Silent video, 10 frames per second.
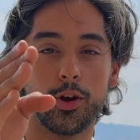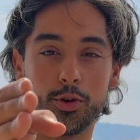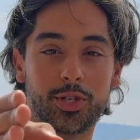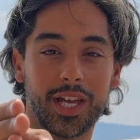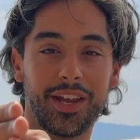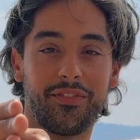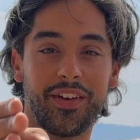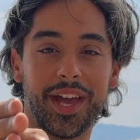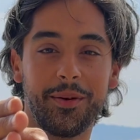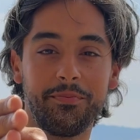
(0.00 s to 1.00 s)
Crusadia
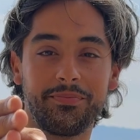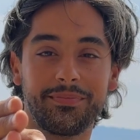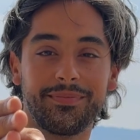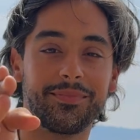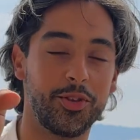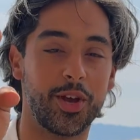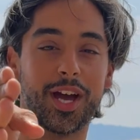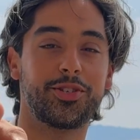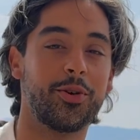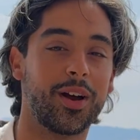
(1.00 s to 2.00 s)
fam, you
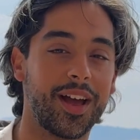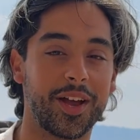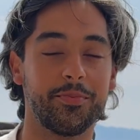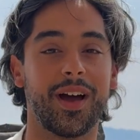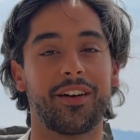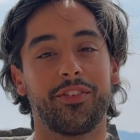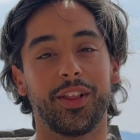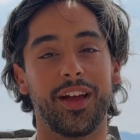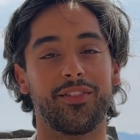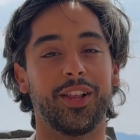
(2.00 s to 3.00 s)
guys know I got your back for
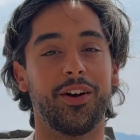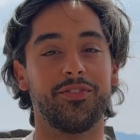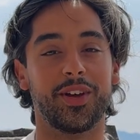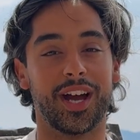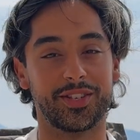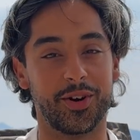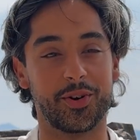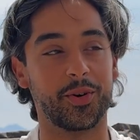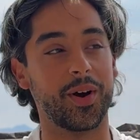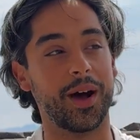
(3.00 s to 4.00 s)
life. I love you guys.
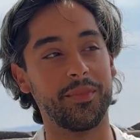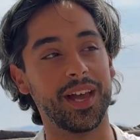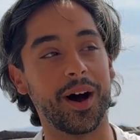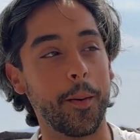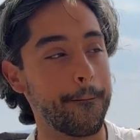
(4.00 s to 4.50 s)
Uncle Rommy out.